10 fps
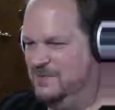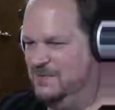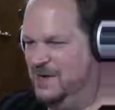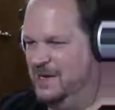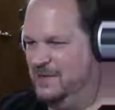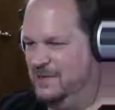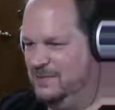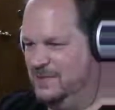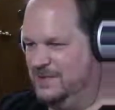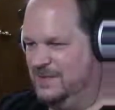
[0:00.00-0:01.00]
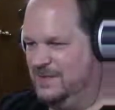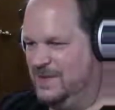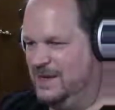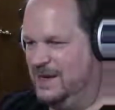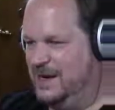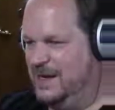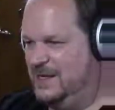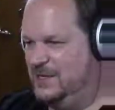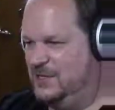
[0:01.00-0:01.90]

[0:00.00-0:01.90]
while, but... Ay.